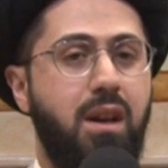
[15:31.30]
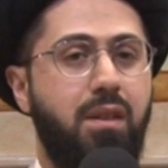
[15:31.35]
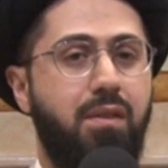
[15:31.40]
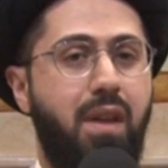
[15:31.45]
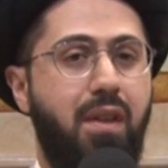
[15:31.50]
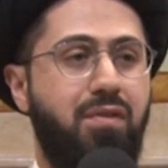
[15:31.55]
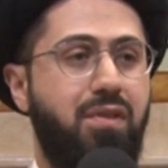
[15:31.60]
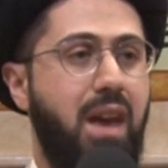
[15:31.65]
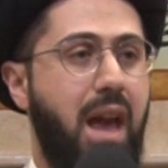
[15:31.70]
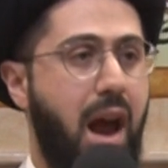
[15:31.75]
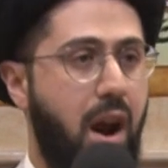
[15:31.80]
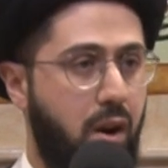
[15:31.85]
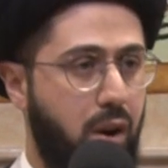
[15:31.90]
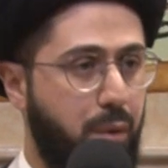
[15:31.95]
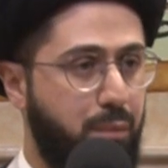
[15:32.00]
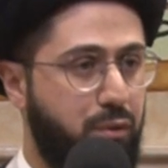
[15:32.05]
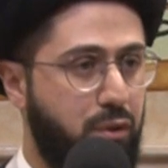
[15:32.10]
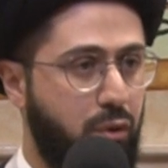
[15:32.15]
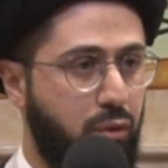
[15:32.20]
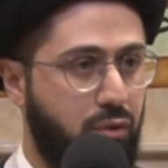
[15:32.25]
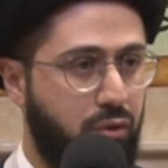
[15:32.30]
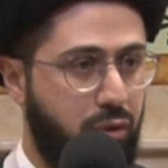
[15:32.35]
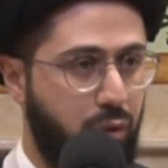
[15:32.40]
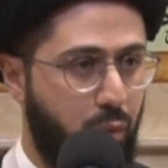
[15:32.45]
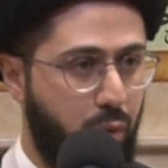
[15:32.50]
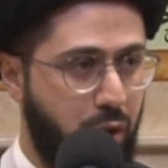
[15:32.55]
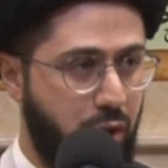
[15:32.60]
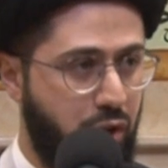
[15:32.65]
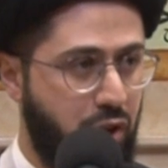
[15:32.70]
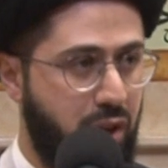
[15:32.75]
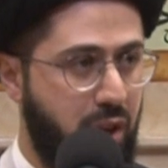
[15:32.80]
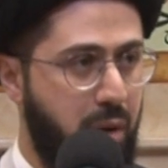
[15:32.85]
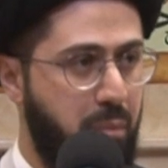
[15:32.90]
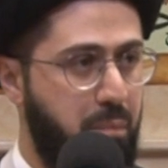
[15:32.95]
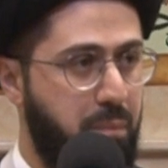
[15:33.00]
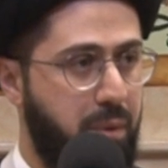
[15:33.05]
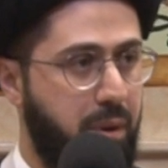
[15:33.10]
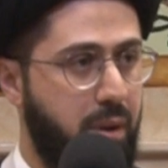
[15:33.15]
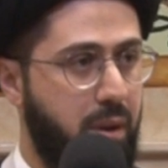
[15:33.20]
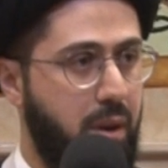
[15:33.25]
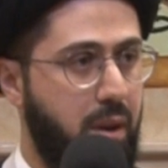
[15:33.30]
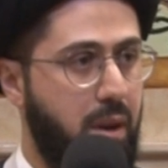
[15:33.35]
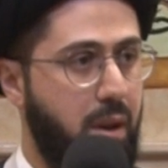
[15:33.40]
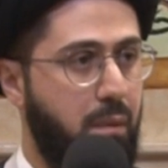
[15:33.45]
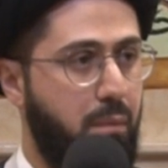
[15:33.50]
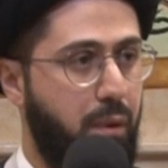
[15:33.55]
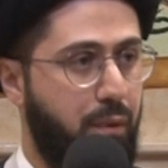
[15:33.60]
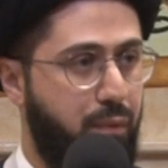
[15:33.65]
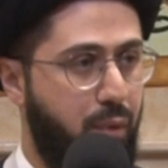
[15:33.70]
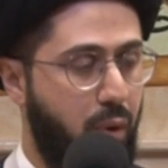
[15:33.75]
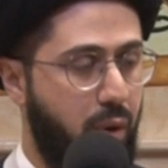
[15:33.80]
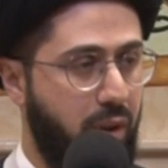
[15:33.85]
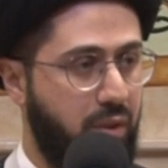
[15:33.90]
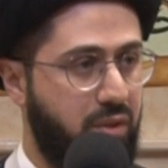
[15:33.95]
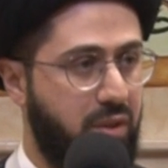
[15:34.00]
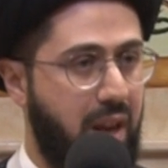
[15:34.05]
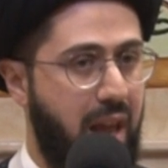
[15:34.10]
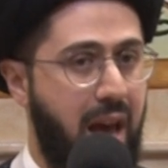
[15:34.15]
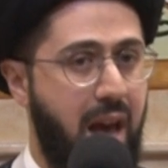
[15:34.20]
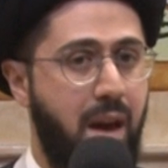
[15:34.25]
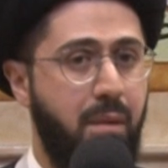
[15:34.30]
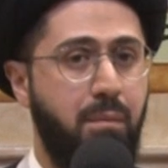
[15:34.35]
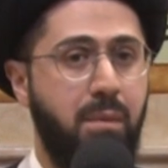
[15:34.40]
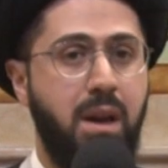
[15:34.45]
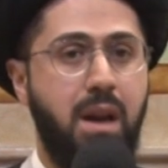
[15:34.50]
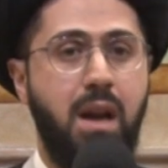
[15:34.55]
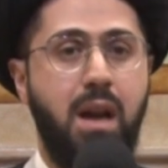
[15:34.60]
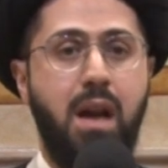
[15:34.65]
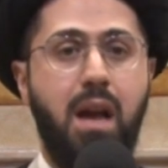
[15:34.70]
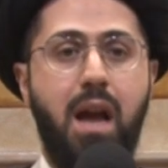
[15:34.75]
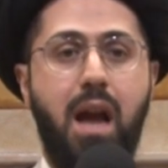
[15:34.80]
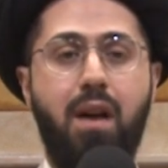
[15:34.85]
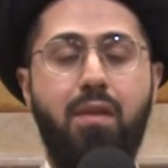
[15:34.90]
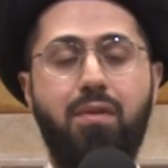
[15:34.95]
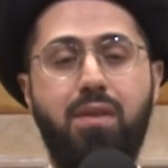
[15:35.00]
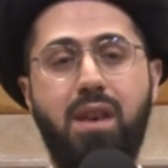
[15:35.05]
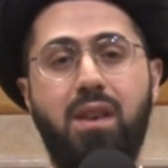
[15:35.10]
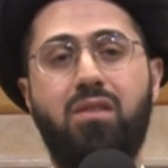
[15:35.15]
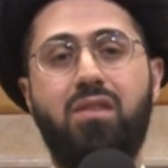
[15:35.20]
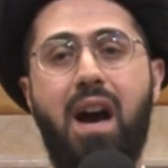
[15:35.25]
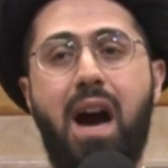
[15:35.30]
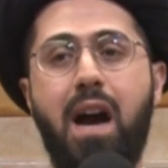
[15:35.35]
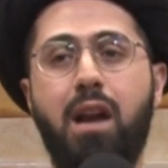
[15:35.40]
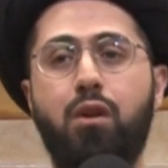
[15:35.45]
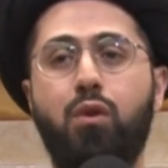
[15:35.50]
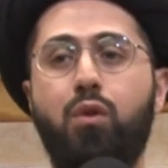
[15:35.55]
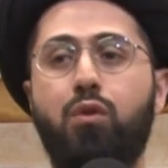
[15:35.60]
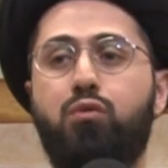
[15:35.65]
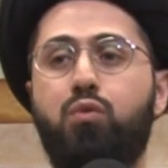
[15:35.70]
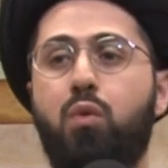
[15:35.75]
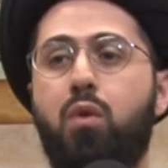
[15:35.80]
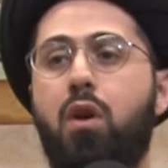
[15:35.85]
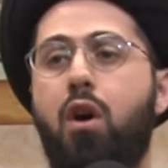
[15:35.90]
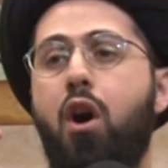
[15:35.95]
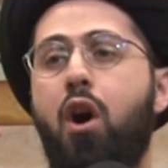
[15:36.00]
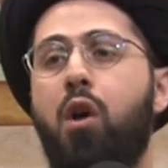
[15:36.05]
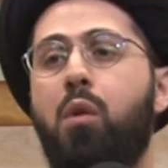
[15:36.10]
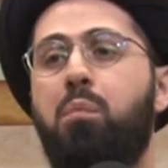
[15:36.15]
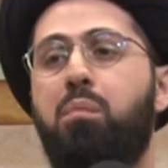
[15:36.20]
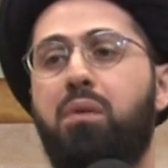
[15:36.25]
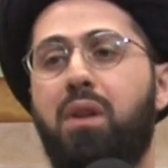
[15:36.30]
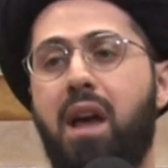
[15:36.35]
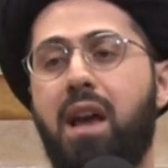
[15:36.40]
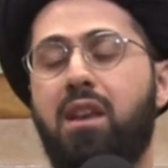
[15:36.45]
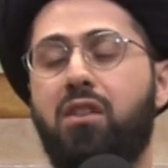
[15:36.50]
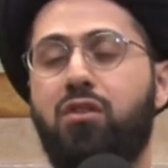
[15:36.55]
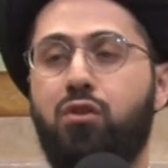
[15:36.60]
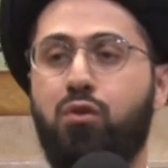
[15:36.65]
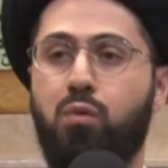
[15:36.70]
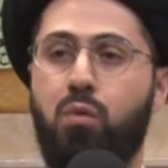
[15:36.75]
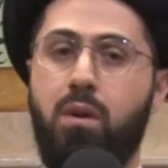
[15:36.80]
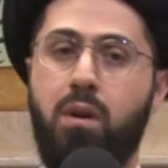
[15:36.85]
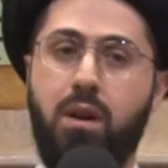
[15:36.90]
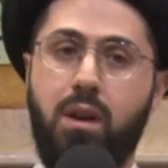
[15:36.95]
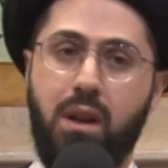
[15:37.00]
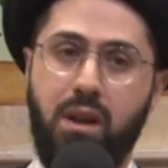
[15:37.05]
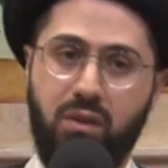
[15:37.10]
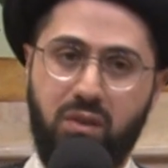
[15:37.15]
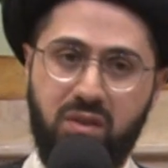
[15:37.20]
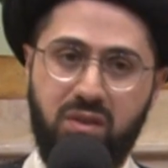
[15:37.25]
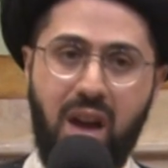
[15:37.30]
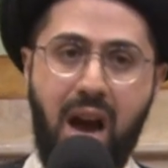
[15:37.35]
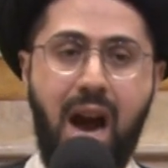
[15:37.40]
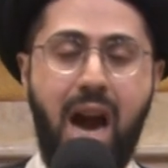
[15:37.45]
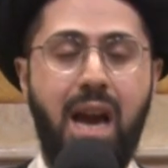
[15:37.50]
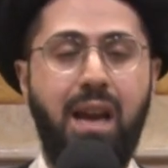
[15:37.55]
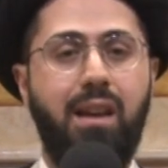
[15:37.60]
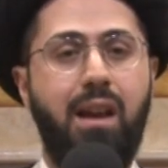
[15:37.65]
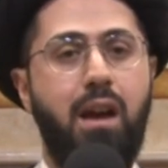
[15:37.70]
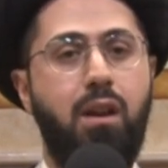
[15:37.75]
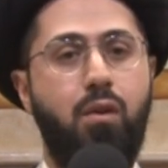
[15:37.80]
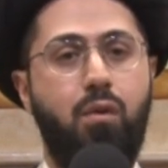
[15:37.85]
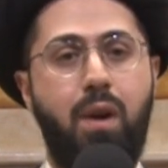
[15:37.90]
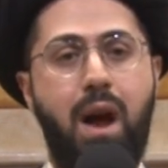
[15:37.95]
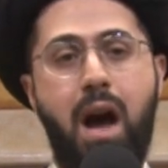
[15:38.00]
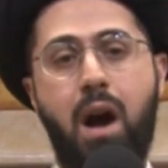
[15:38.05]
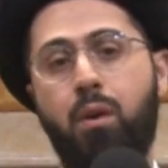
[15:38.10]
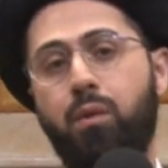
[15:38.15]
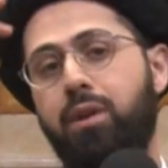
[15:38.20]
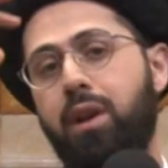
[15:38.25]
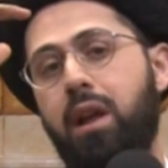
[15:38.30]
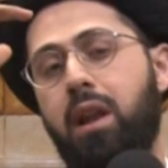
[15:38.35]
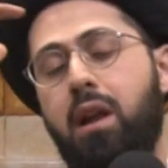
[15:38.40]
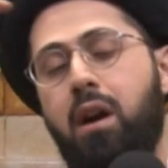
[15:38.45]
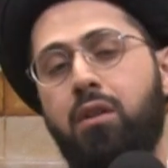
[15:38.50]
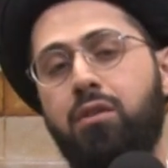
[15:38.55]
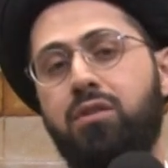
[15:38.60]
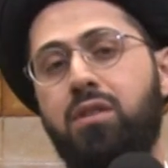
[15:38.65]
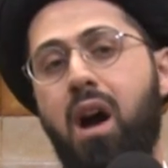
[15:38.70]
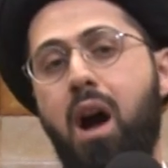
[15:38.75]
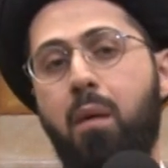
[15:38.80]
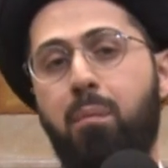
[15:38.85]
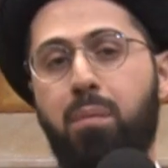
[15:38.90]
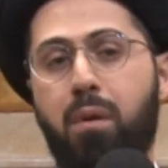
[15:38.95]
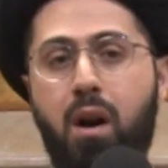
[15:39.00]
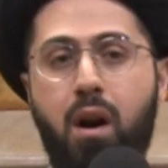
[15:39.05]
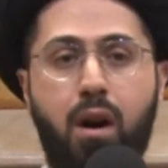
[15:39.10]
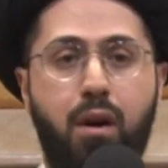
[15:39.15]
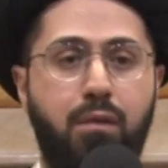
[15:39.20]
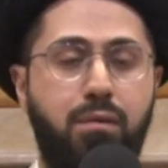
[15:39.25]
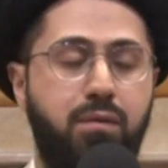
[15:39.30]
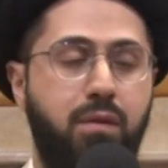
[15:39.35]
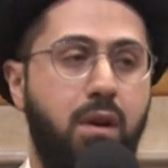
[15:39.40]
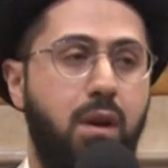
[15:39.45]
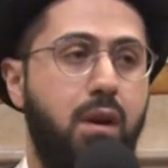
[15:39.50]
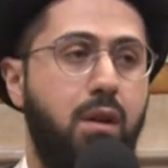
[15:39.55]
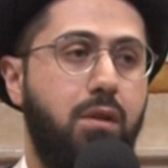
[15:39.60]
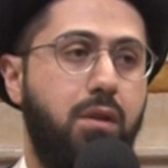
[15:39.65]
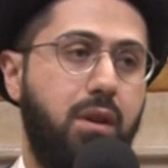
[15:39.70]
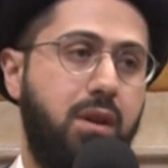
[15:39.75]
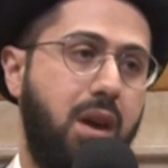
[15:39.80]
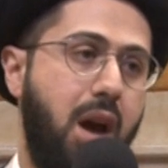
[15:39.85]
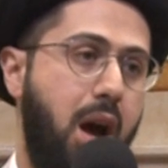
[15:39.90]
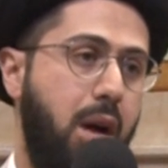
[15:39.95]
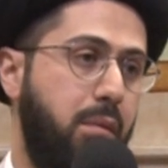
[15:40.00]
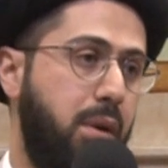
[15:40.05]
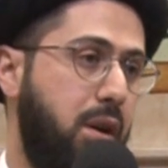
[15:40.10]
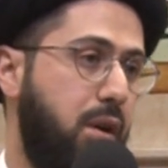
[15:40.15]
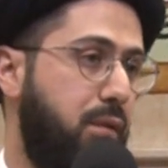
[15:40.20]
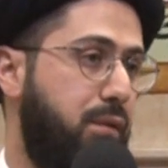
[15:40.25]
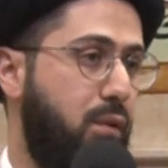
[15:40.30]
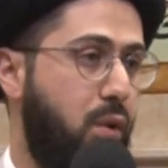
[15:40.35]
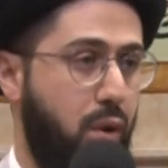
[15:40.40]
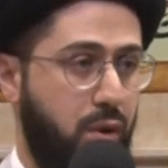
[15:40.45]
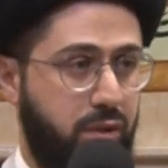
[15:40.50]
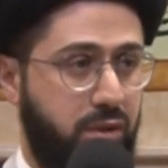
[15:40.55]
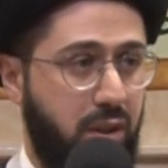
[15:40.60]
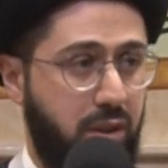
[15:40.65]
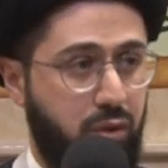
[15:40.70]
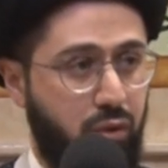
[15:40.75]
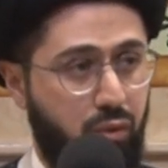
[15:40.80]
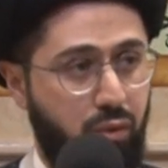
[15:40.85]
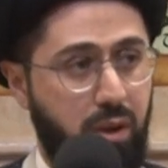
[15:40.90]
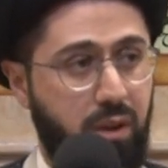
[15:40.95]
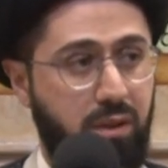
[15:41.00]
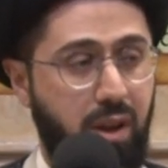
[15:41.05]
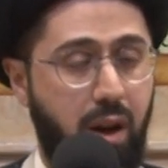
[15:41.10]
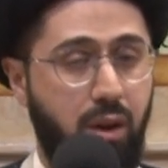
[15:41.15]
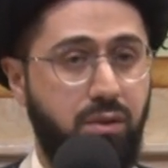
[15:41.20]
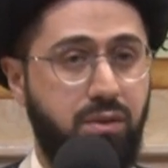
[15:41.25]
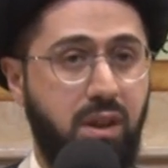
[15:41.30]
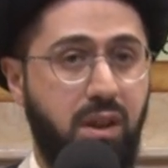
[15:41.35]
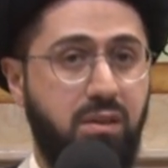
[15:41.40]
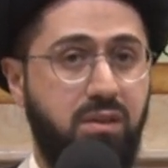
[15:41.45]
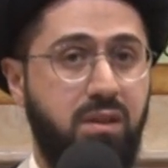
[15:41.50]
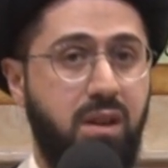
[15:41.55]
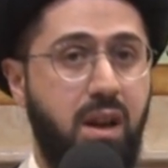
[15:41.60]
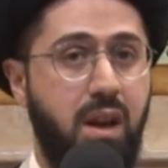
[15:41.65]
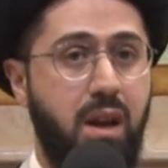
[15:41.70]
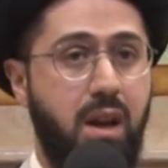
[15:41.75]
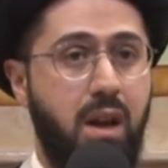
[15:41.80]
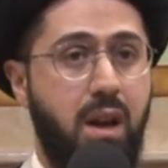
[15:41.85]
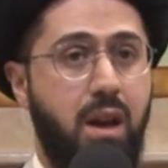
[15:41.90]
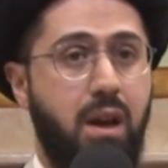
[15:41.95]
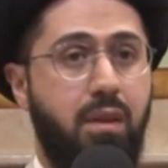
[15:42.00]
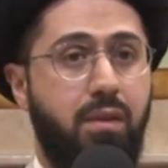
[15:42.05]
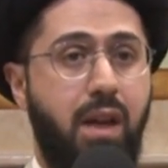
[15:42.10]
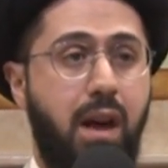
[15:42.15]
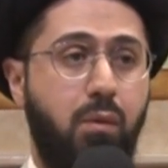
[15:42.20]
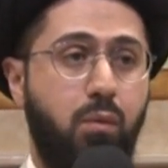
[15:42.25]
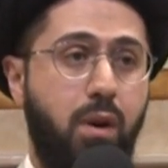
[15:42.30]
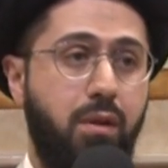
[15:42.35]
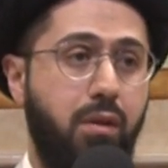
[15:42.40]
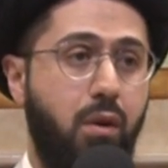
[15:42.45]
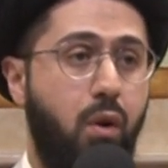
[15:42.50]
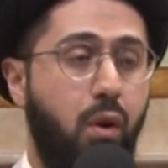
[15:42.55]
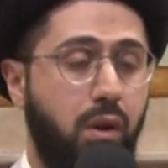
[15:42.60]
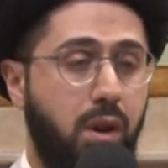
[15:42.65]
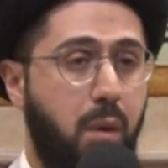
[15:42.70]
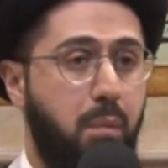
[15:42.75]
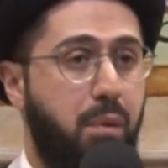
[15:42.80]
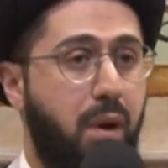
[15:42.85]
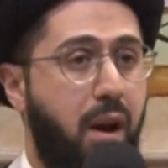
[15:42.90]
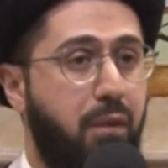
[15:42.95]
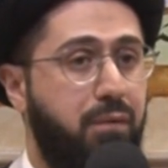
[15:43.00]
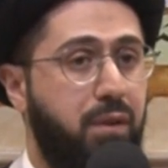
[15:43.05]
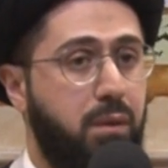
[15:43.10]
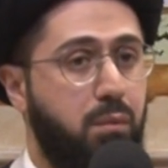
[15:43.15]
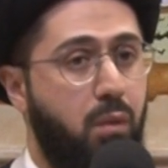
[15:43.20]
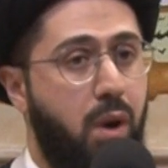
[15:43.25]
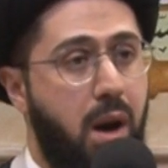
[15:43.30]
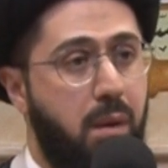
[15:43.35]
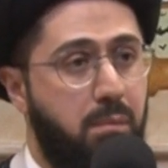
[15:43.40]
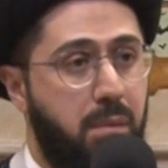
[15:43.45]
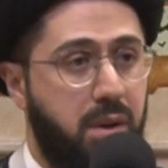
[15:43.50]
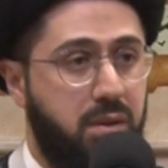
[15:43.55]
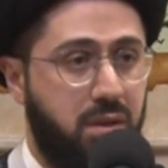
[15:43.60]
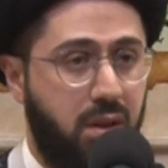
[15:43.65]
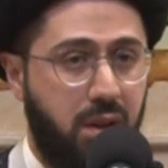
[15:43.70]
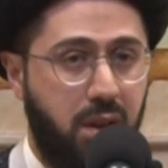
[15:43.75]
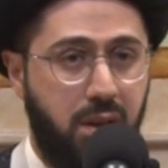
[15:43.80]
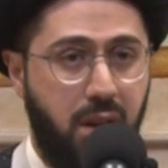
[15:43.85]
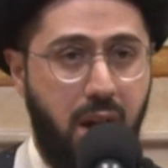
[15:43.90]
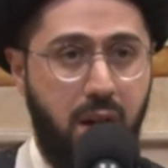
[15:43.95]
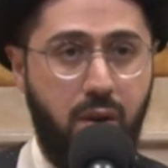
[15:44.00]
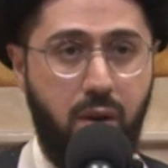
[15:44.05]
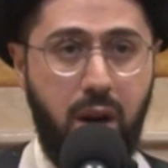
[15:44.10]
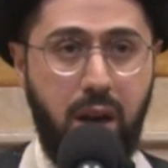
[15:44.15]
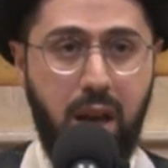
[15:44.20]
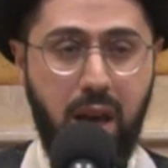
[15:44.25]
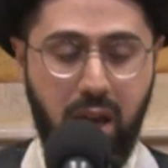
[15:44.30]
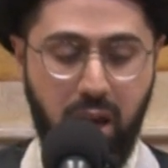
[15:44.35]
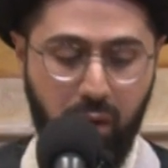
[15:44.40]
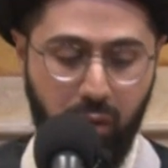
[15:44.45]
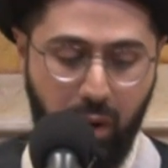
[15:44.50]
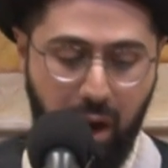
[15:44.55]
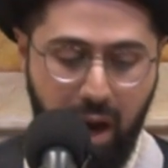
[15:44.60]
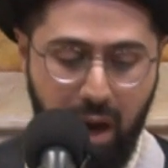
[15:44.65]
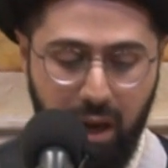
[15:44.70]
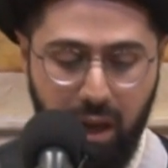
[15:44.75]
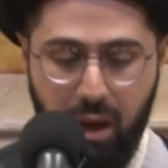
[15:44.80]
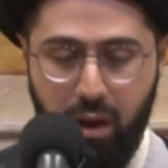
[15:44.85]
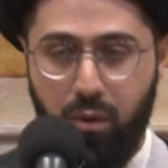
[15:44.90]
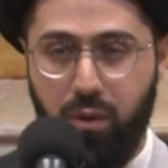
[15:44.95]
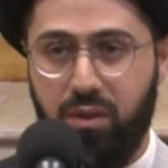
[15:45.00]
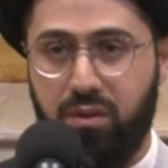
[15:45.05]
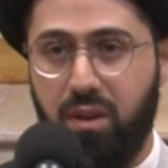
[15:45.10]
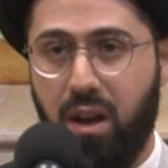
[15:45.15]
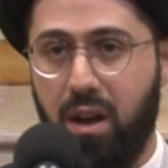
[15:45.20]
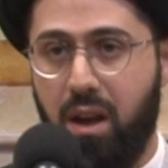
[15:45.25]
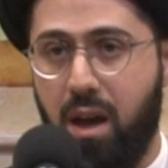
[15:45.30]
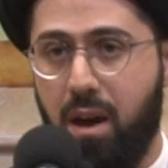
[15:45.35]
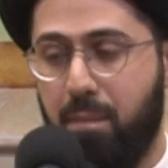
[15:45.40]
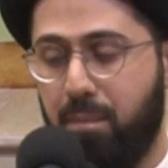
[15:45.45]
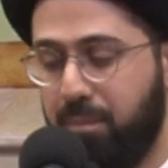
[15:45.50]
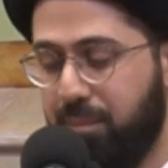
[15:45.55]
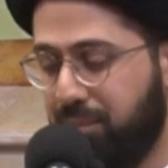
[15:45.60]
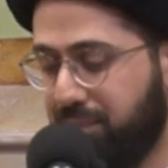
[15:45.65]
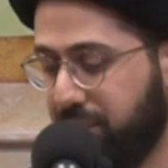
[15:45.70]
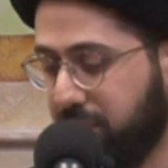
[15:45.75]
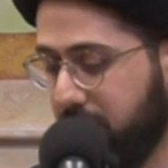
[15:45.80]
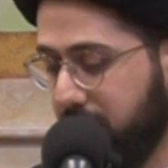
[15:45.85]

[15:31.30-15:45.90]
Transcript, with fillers: that the Arabs used to worship before Islam, and these idols were all placed inside and around and on top of the Kaaba. And of course, history tells us that when the Holy Prophet Muhammad sallallahu alaihi wa alihi wasallam,